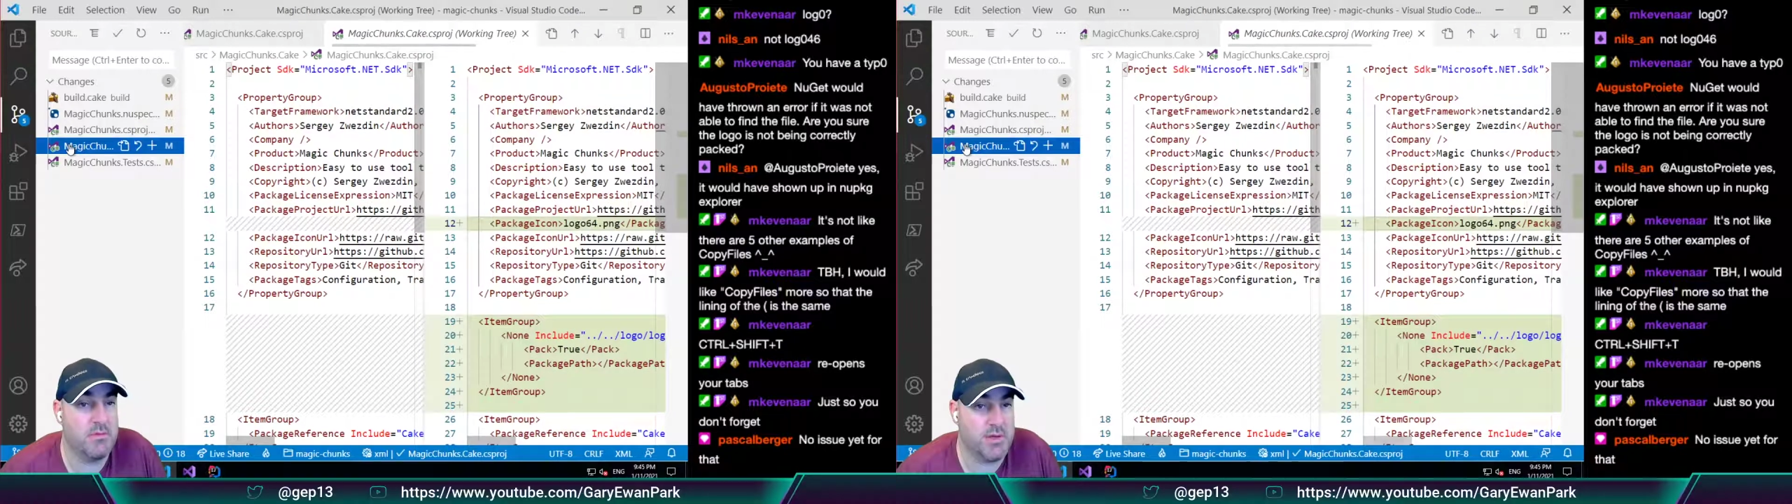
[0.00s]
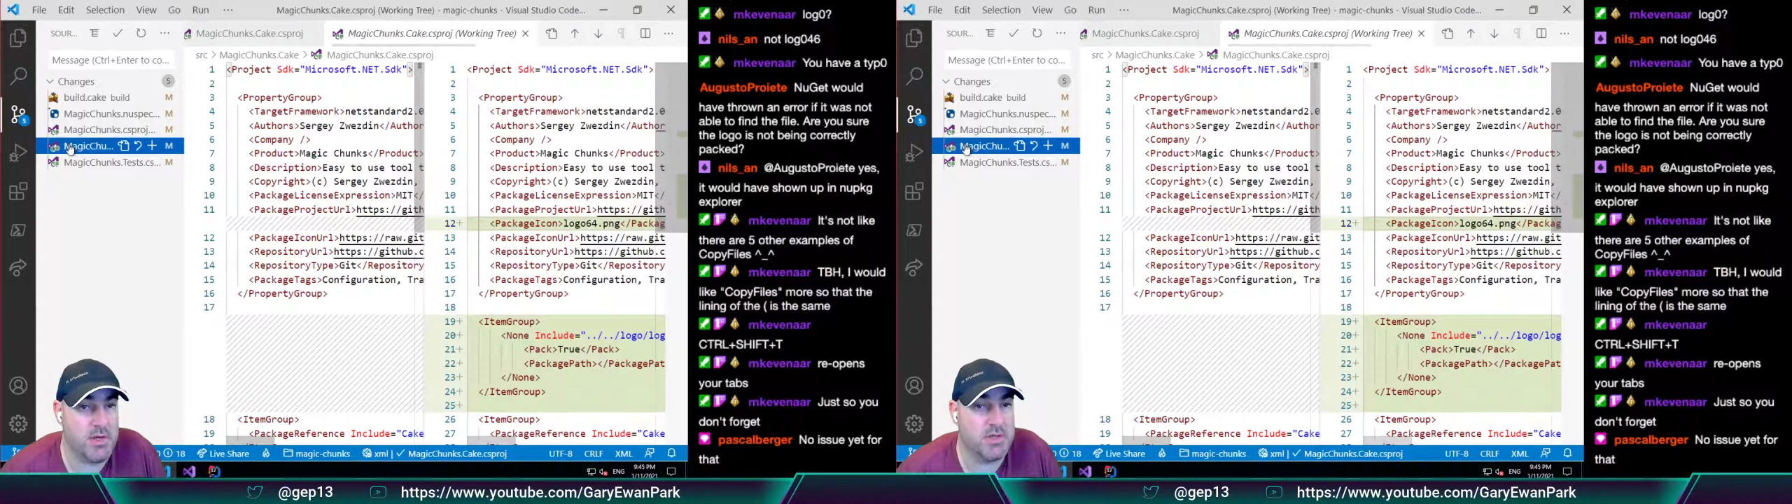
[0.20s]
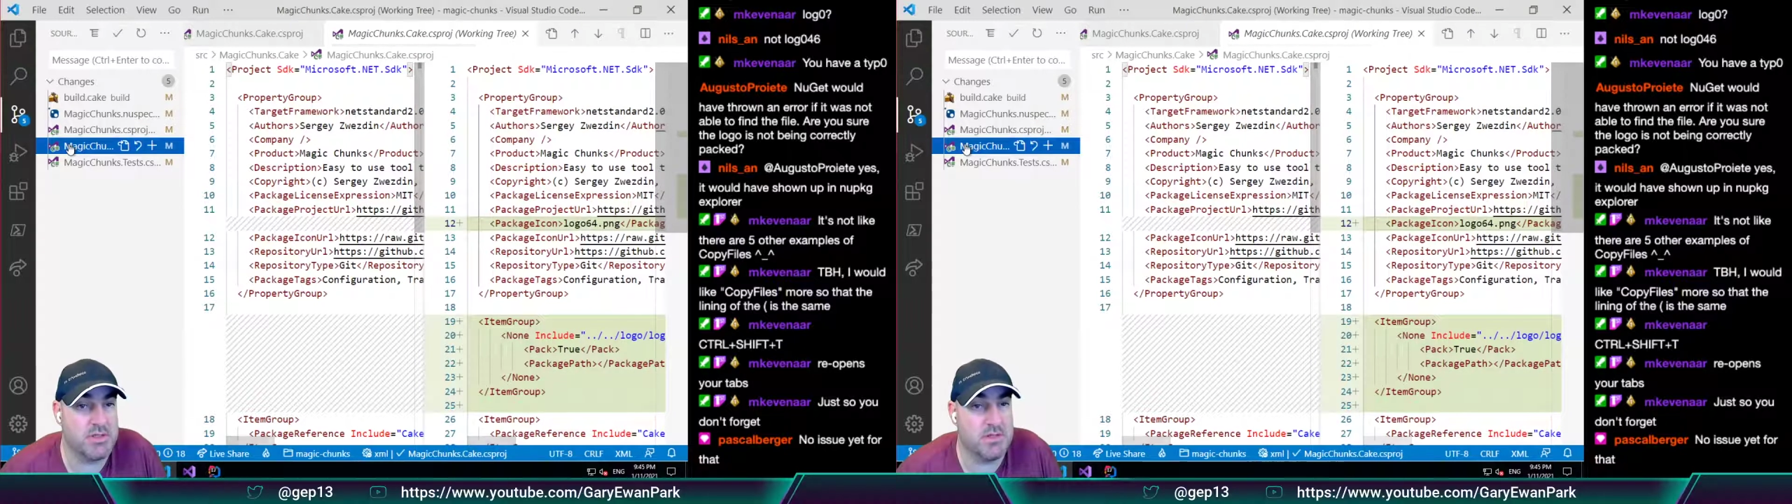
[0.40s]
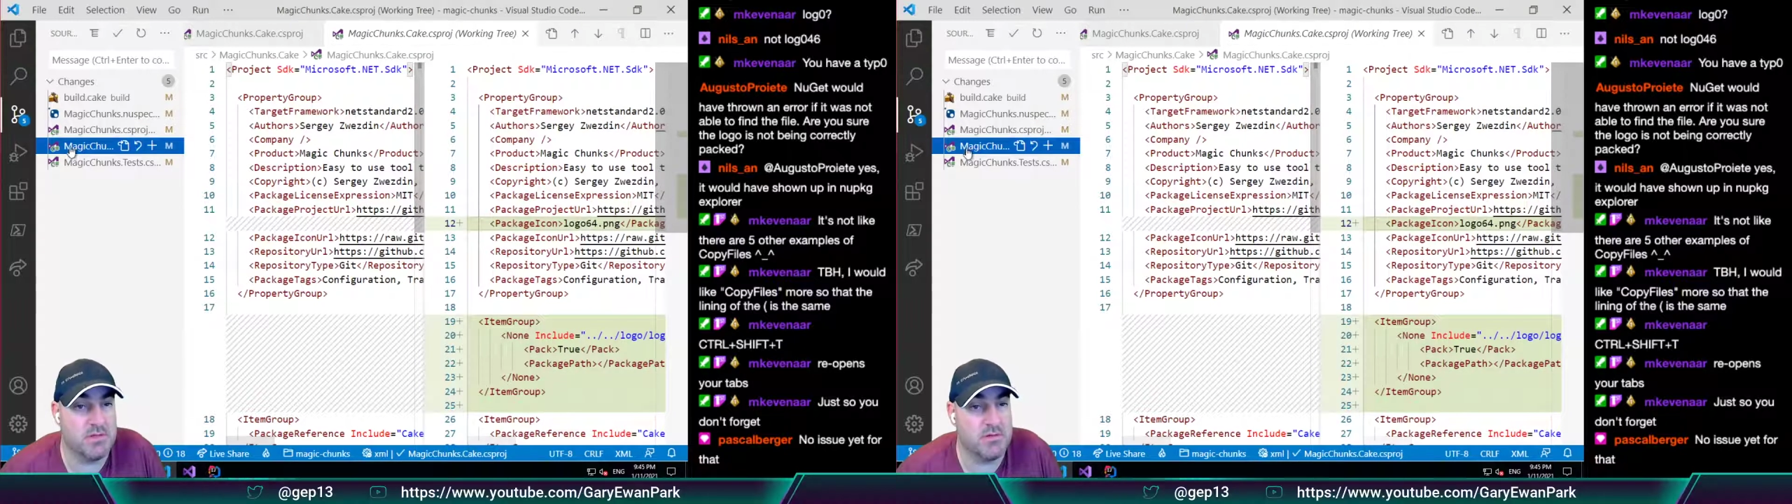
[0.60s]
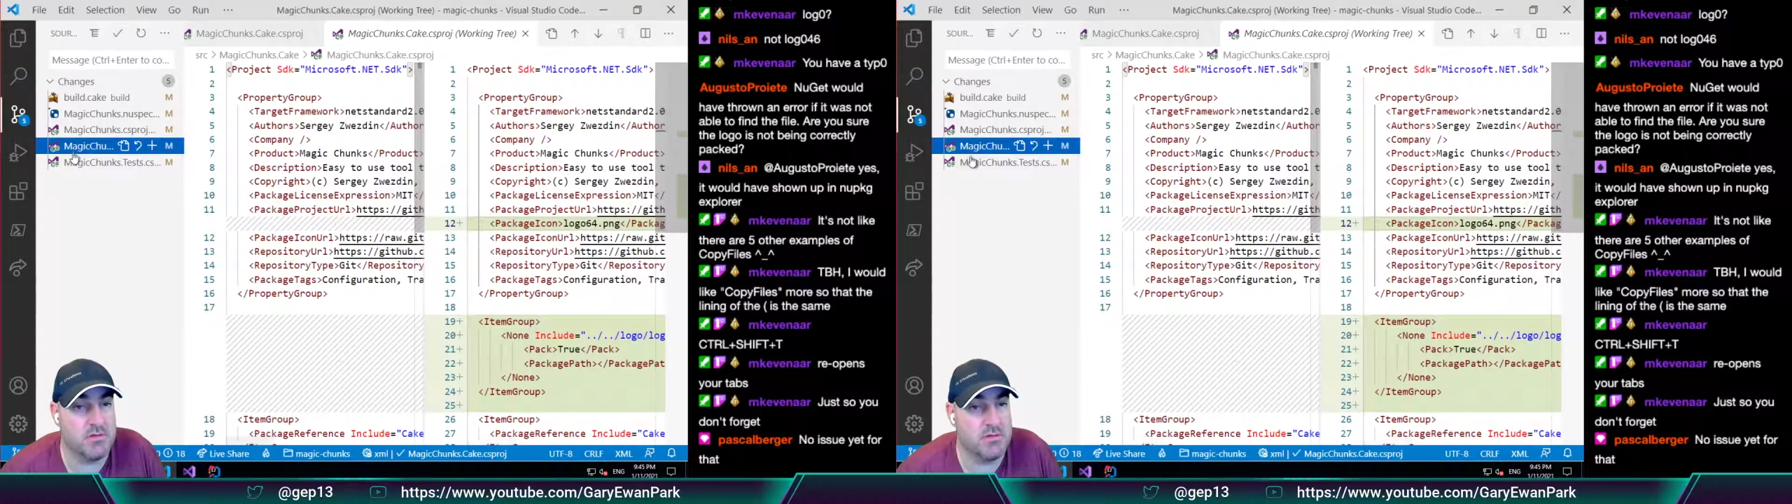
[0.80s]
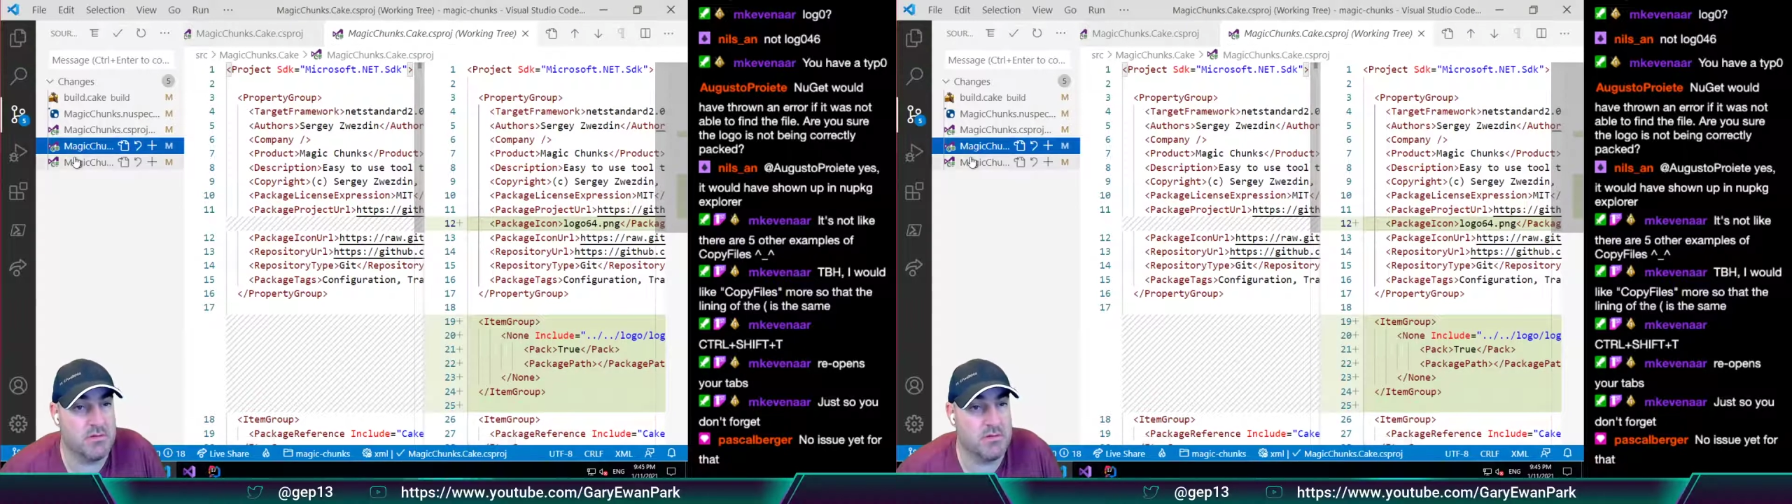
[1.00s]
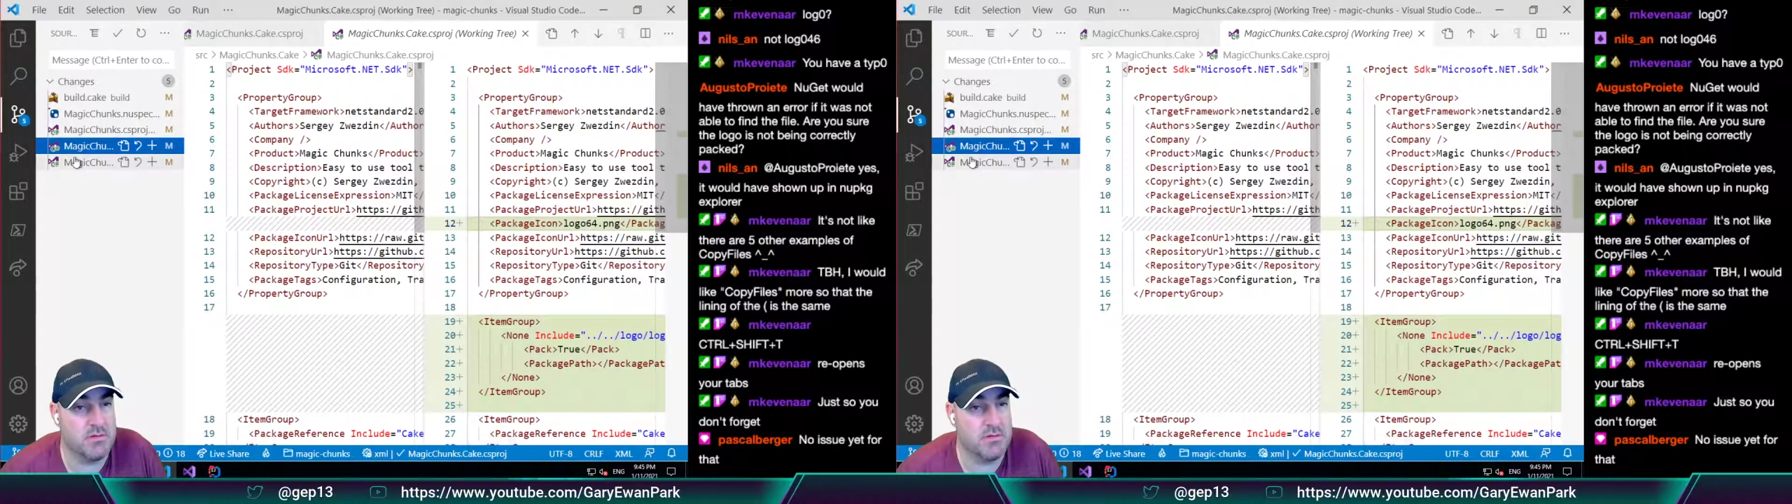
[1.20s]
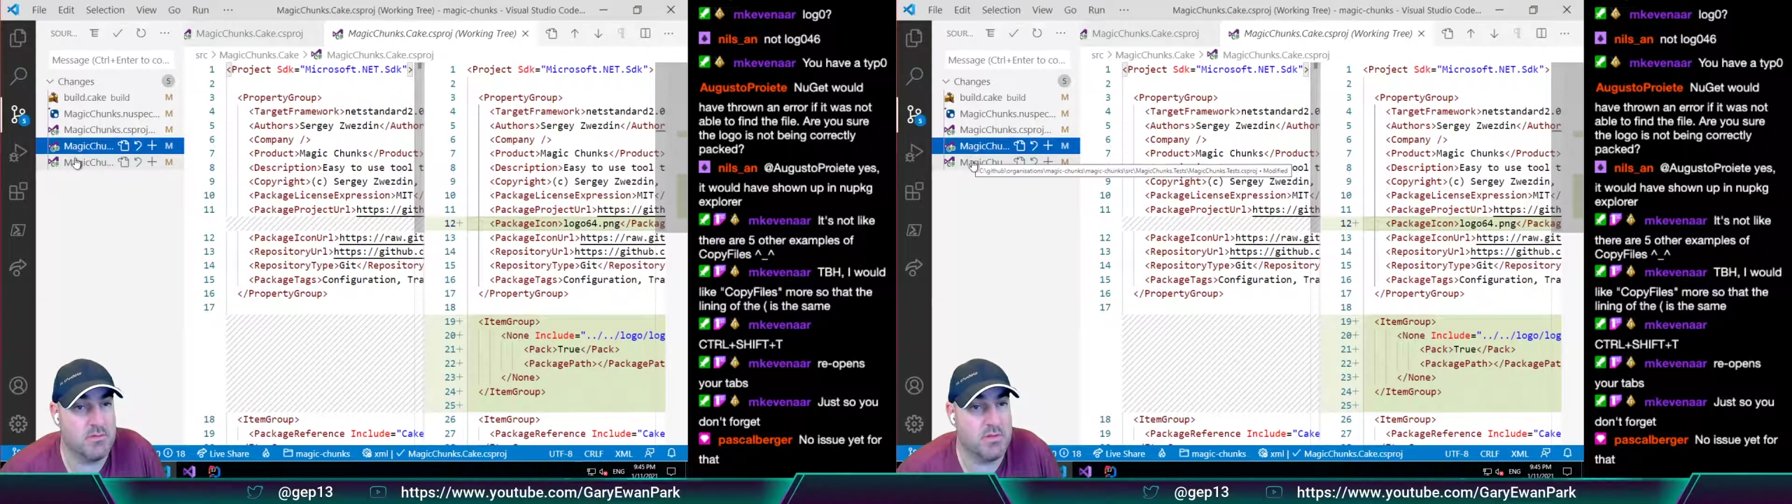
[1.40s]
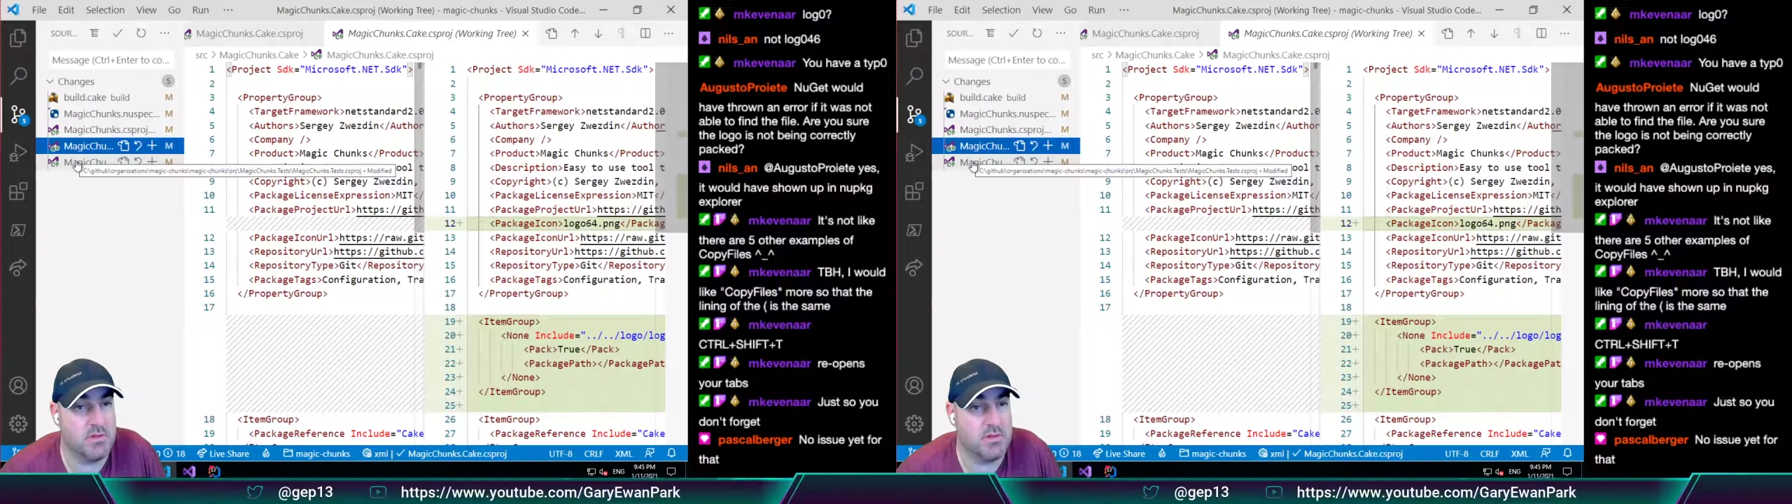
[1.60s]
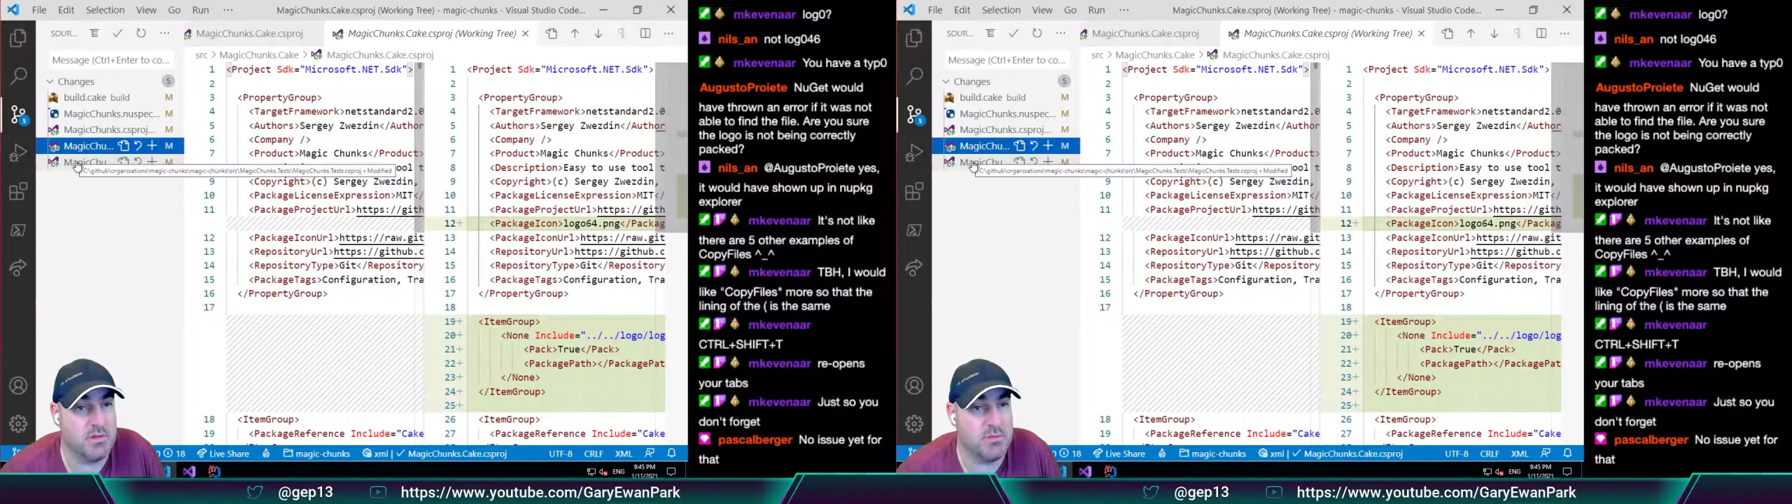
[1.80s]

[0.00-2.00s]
package icon with